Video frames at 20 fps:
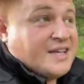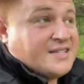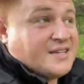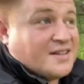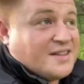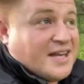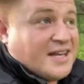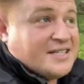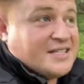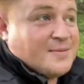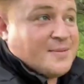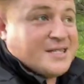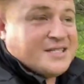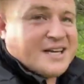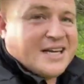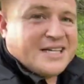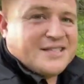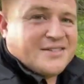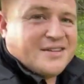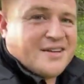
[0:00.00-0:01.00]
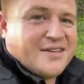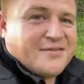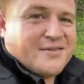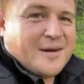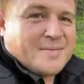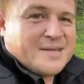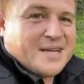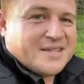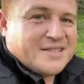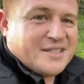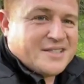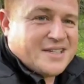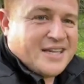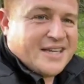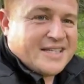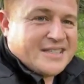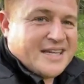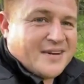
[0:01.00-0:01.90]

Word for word: So thanks so much guys for giving reptiles a chance.